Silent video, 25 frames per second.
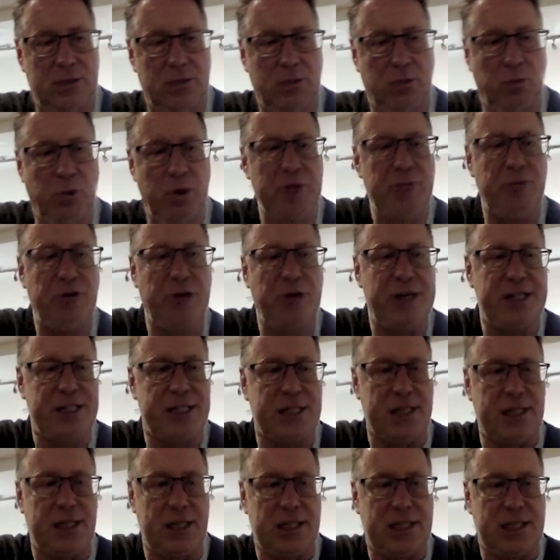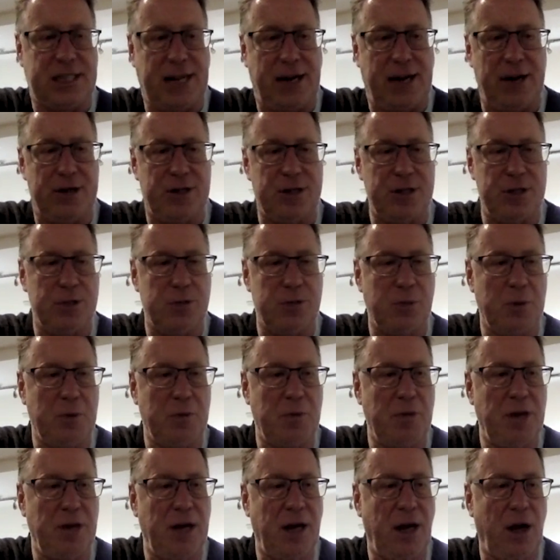We registered as charities, we
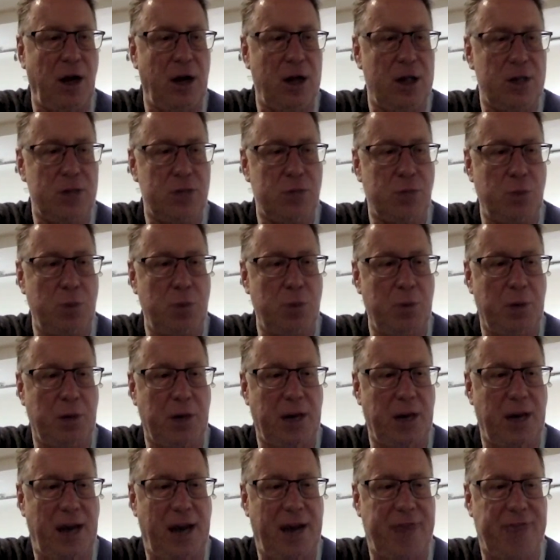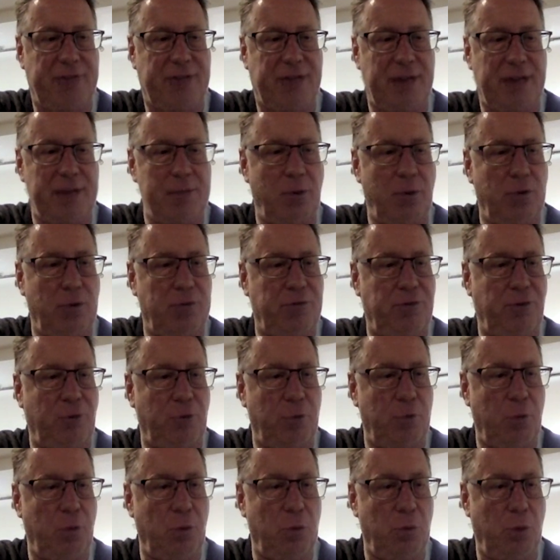realised we were going to have to get more
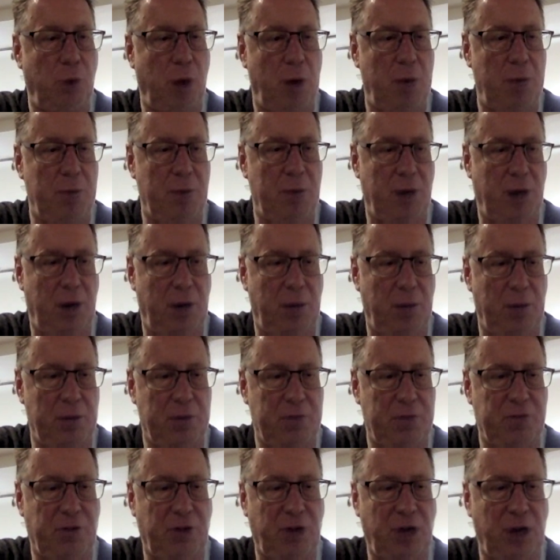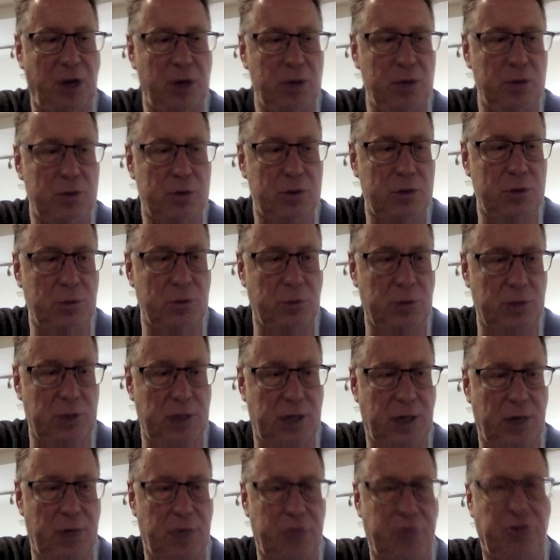formal, and we followed
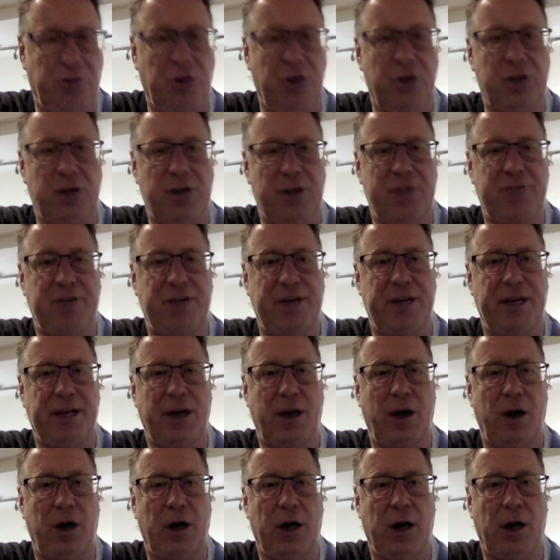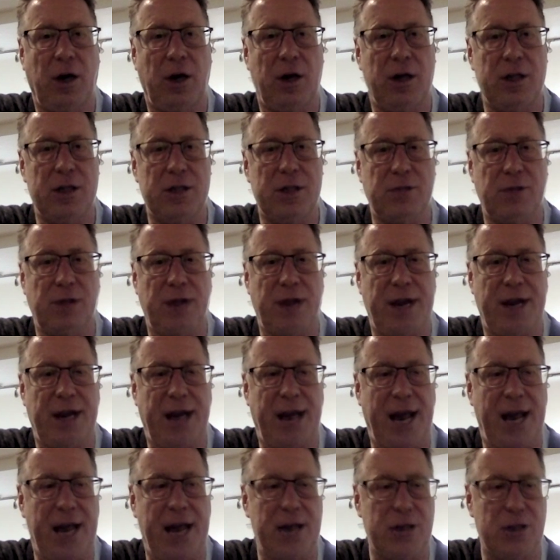FA guidelines around
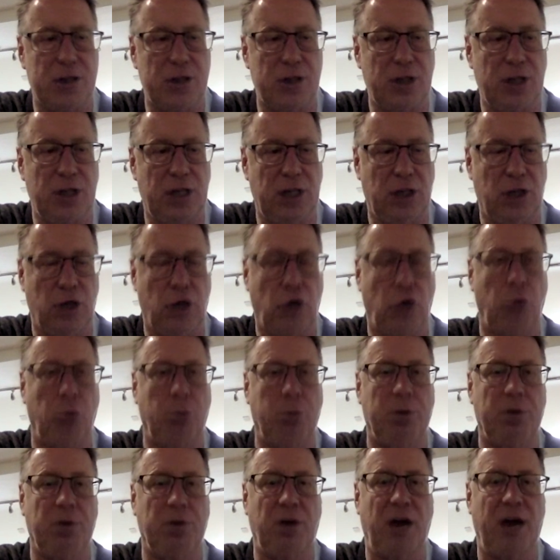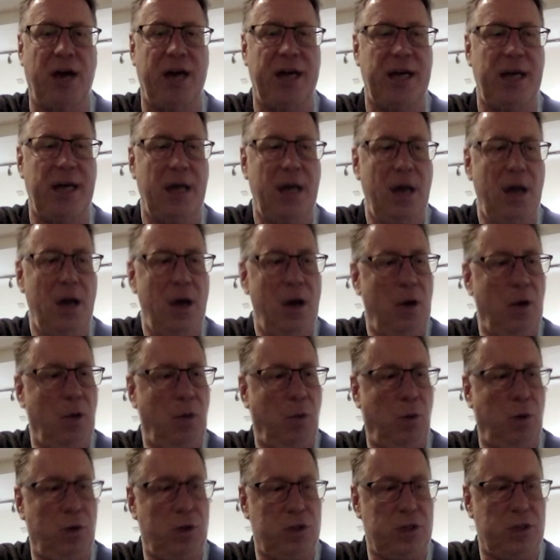how to incorporate
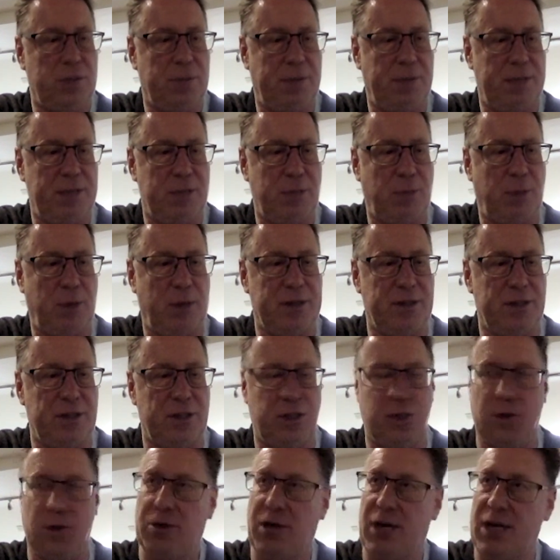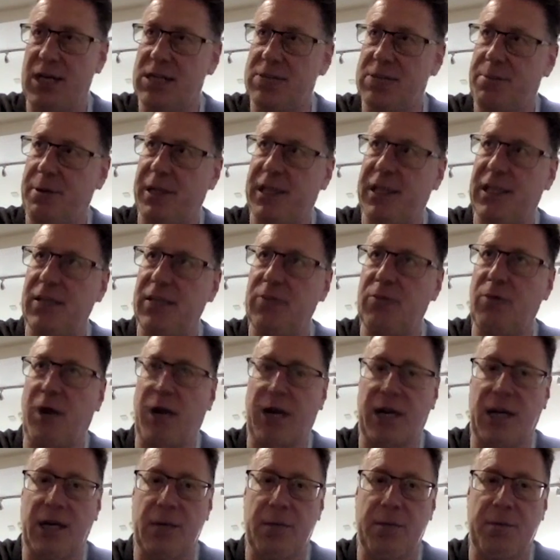what's the best way to do that, especially
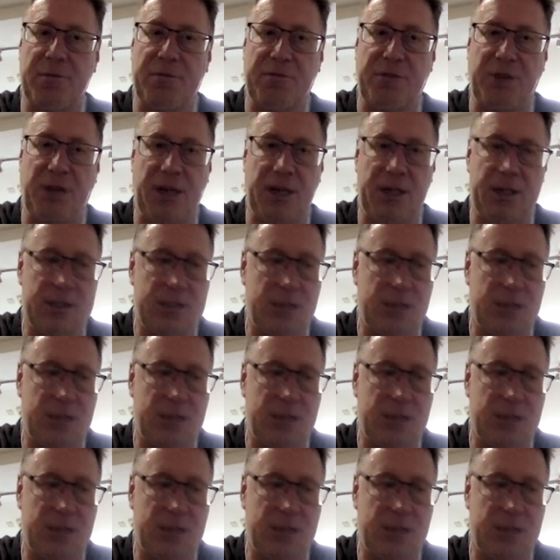running a pavilion.